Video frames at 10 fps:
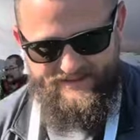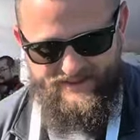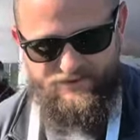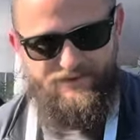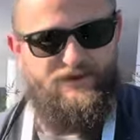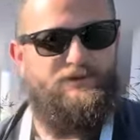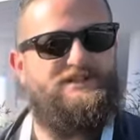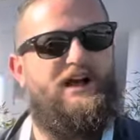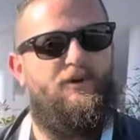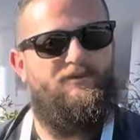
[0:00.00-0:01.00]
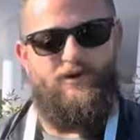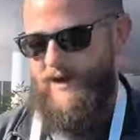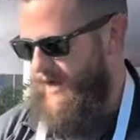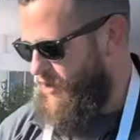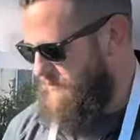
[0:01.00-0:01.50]
this review was helpful.
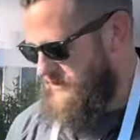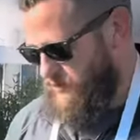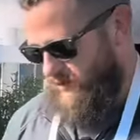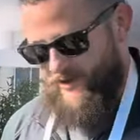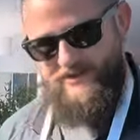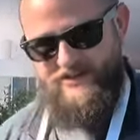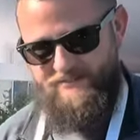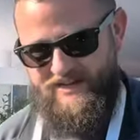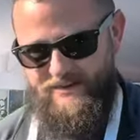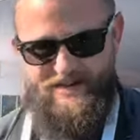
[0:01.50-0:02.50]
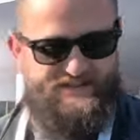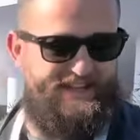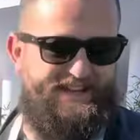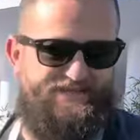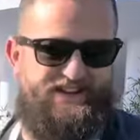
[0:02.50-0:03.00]
I hope that you learned something about the
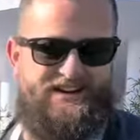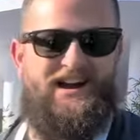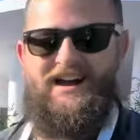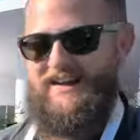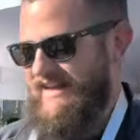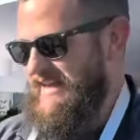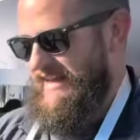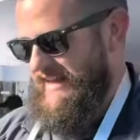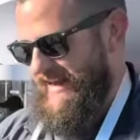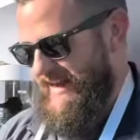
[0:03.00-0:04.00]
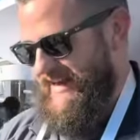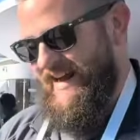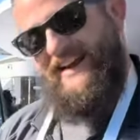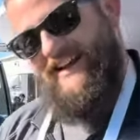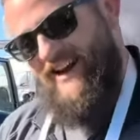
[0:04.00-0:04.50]
EV9, and
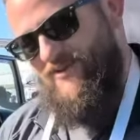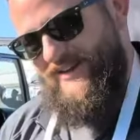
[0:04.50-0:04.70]
I cannot wait to